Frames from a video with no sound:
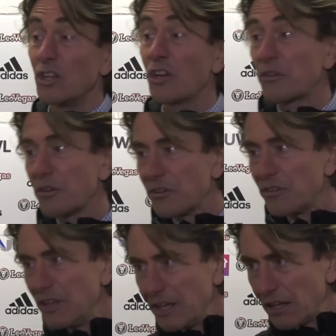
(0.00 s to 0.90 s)
Not
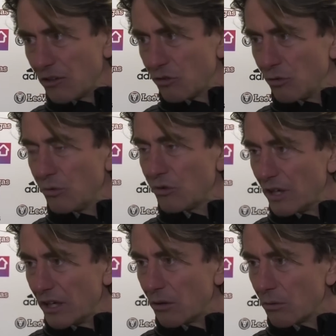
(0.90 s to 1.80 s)
conceding two
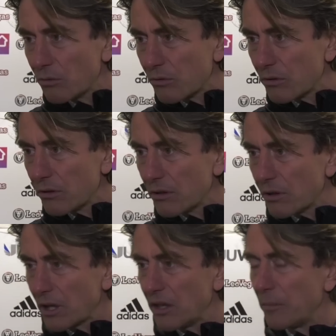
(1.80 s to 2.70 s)
silly goals
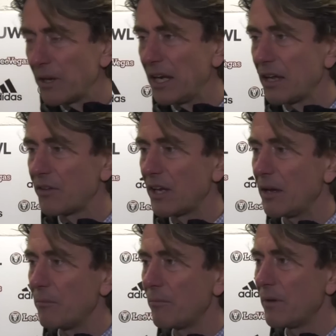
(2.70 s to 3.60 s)
in the beginning of the
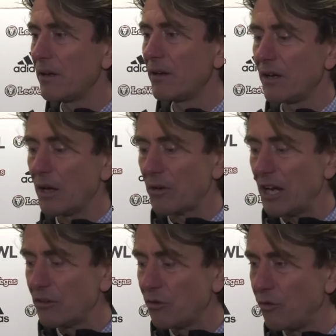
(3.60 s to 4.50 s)
game. I would
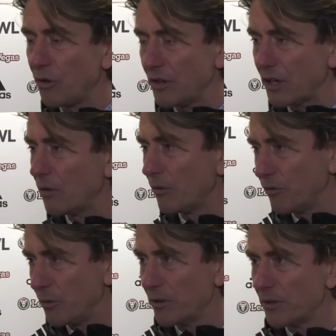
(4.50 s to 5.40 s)
like to avoid that going
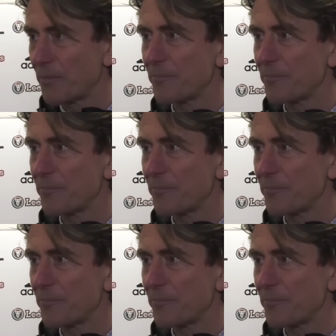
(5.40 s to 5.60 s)
forward.